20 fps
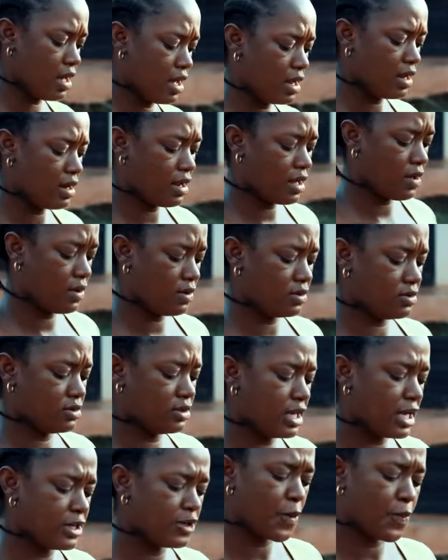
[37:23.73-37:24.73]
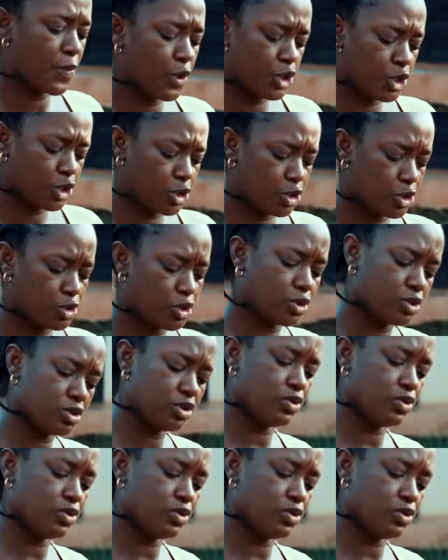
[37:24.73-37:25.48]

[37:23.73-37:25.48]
and I'll get the opportunity to talk